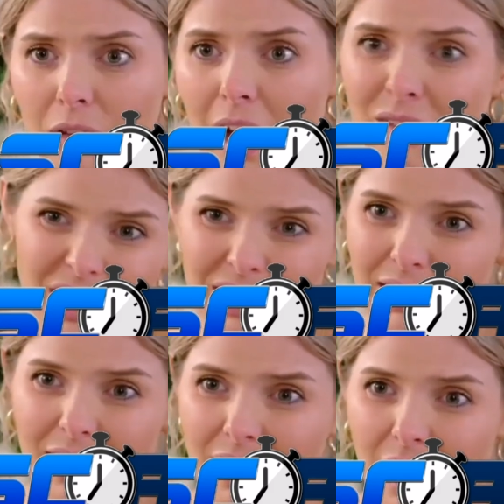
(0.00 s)
You have to
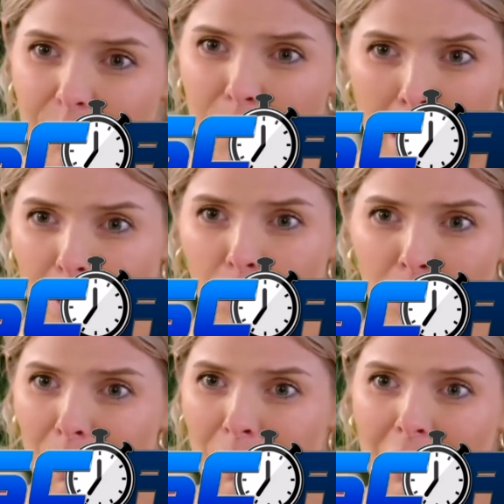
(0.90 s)
understand that I might not
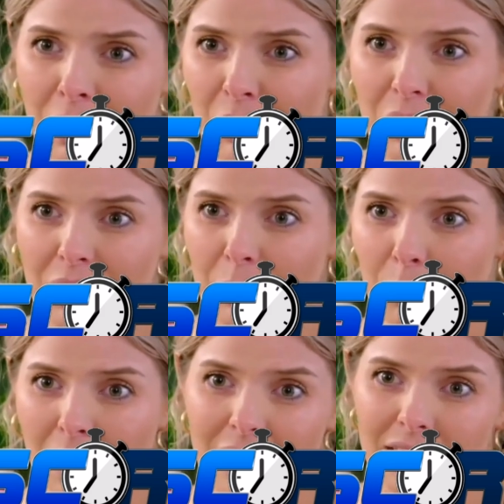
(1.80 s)
want to be included in
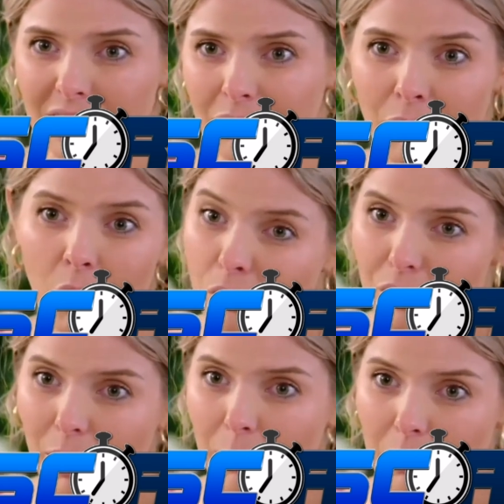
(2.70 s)
plans that involve
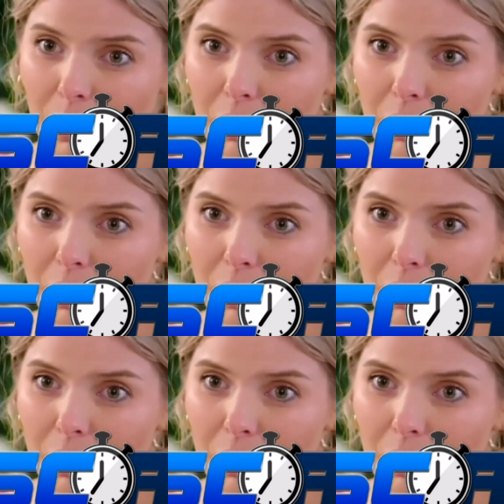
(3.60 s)
them.